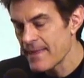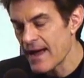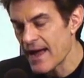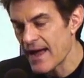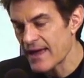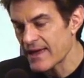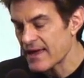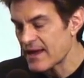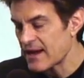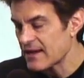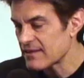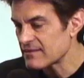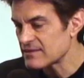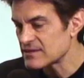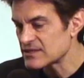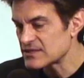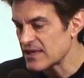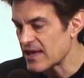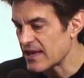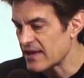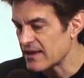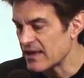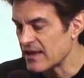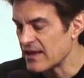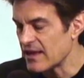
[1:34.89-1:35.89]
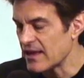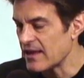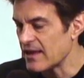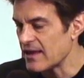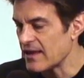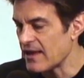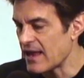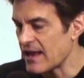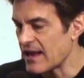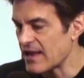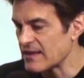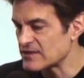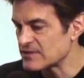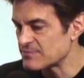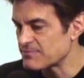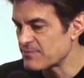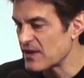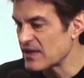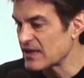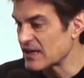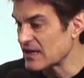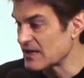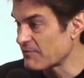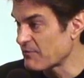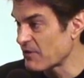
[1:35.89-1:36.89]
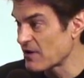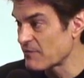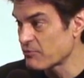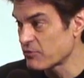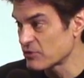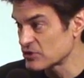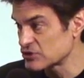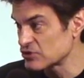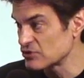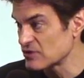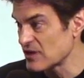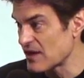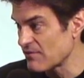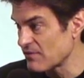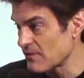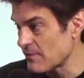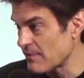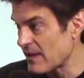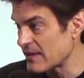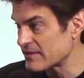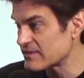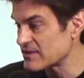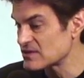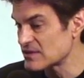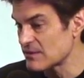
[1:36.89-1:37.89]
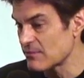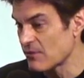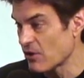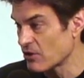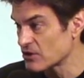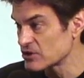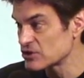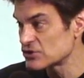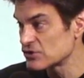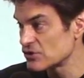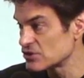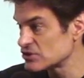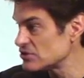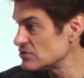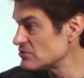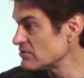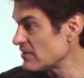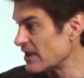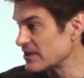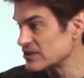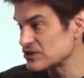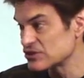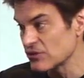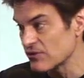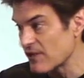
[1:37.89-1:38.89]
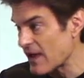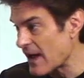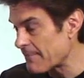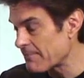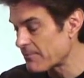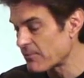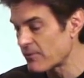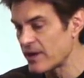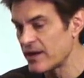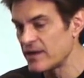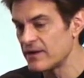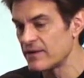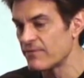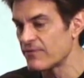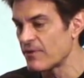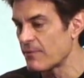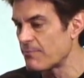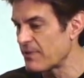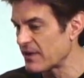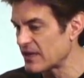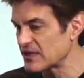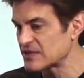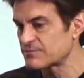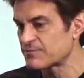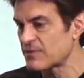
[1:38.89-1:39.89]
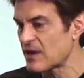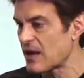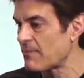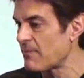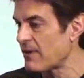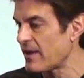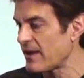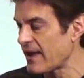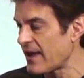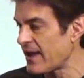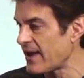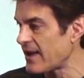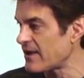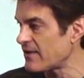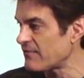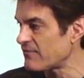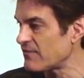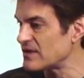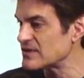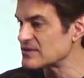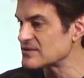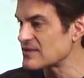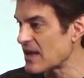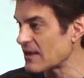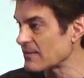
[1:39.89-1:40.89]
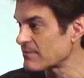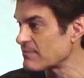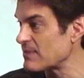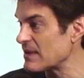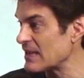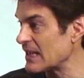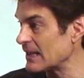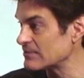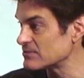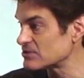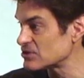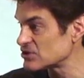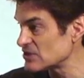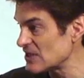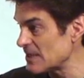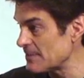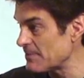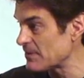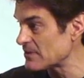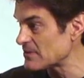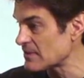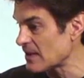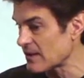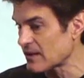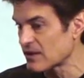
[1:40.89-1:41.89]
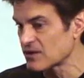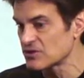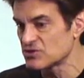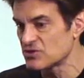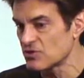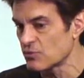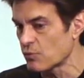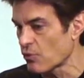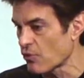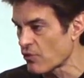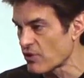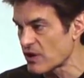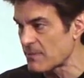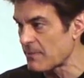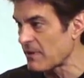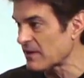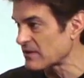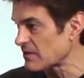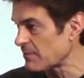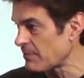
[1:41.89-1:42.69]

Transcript: I got to say, and I speak at a very personal level about this. I'm a heart surgeon. I still operate. The biggest problem I have is not being able to sleep at night because you're worried about the